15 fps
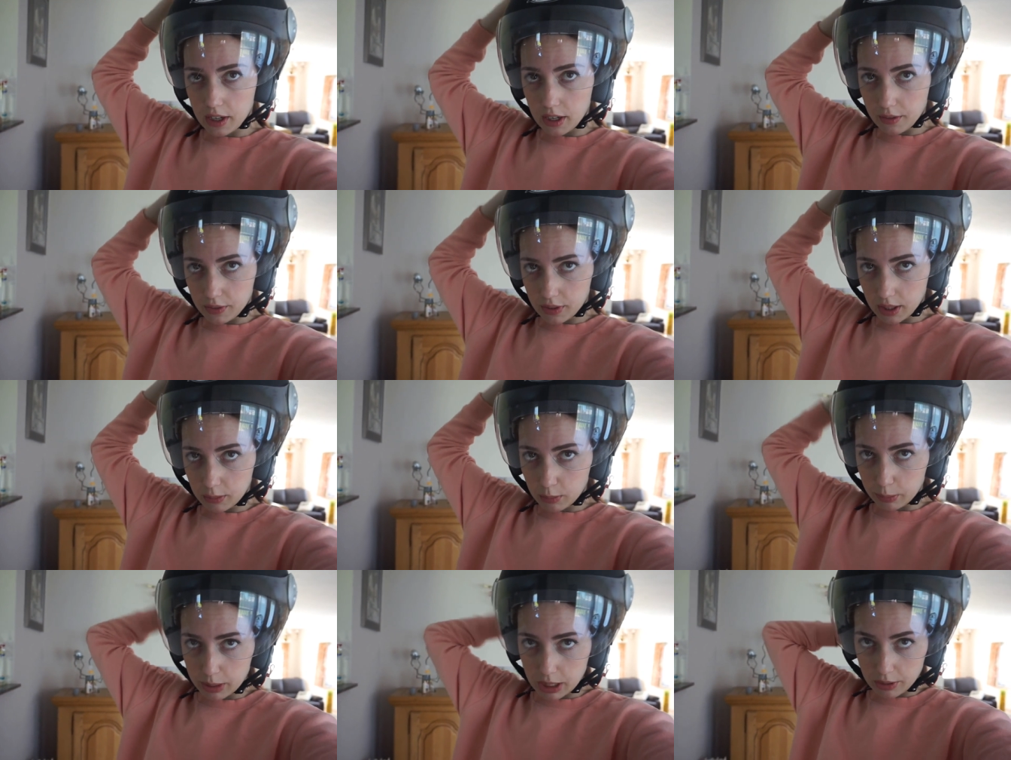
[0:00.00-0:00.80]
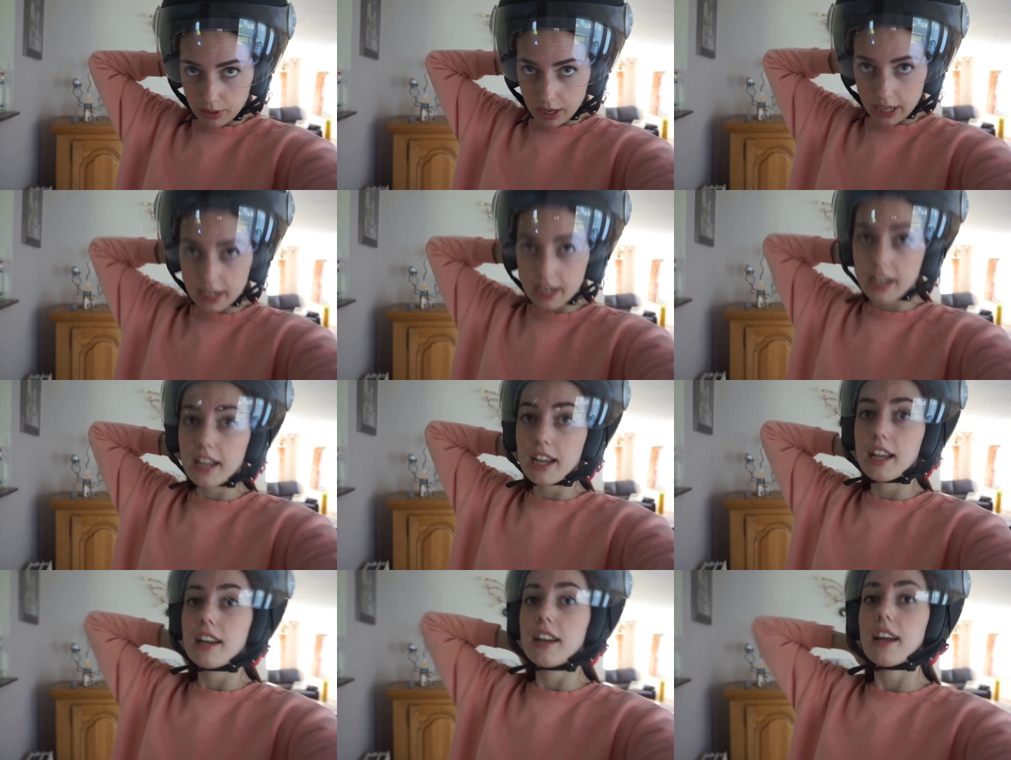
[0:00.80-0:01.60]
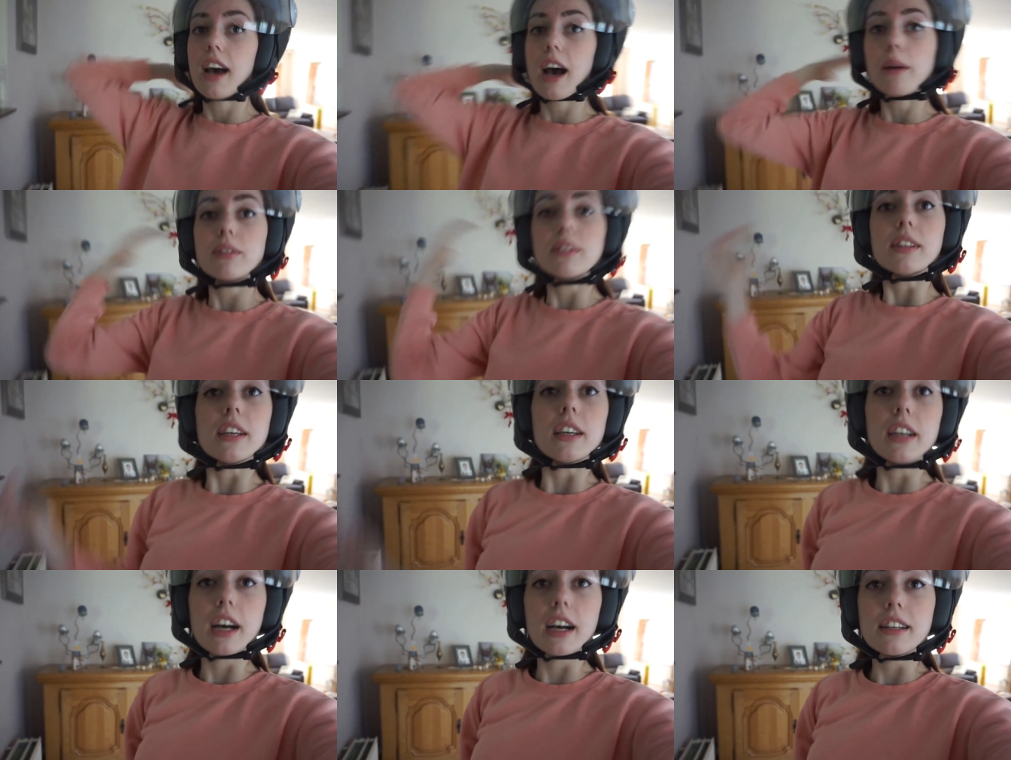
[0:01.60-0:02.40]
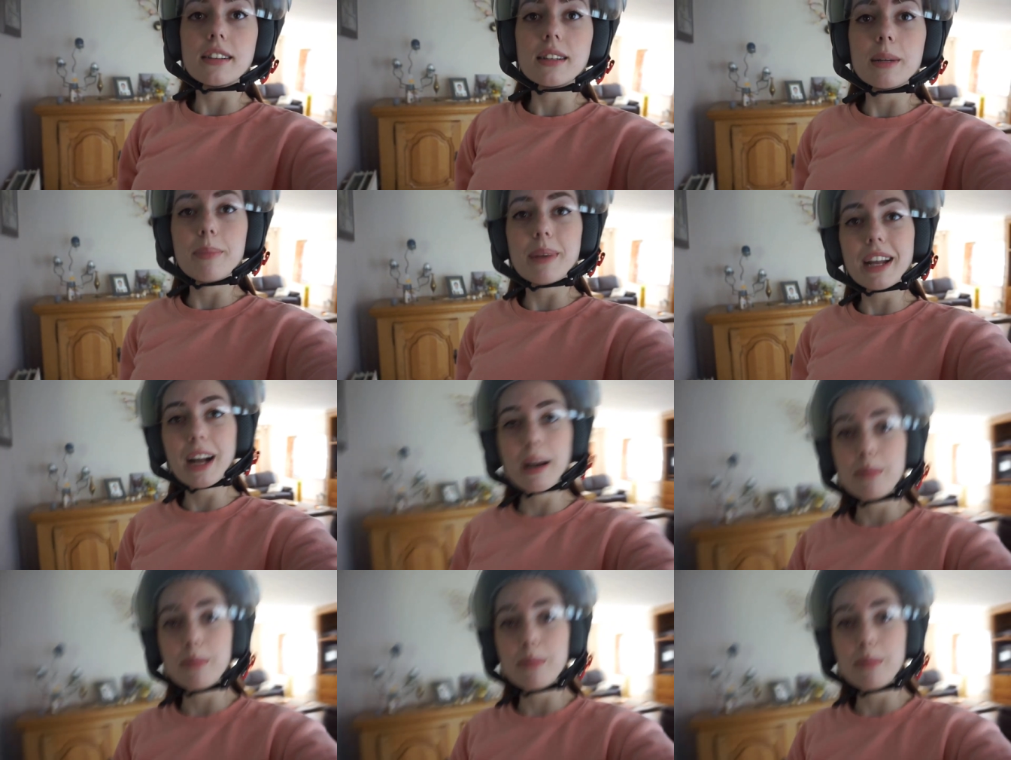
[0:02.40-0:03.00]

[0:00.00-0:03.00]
everything will be alright and uh, I will see you guys in a bit.